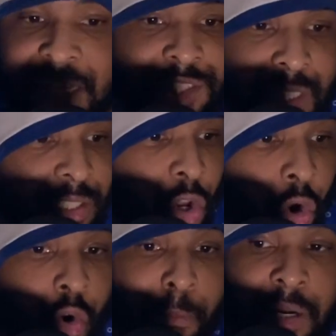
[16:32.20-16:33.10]
It's just a
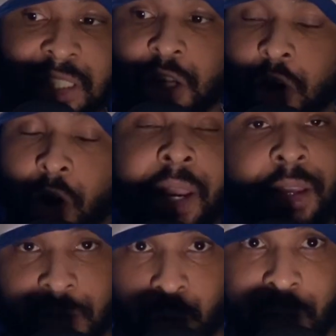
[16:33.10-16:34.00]
whole bunch of
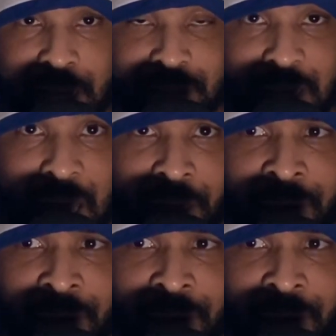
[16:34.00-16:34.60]
crickets on that side.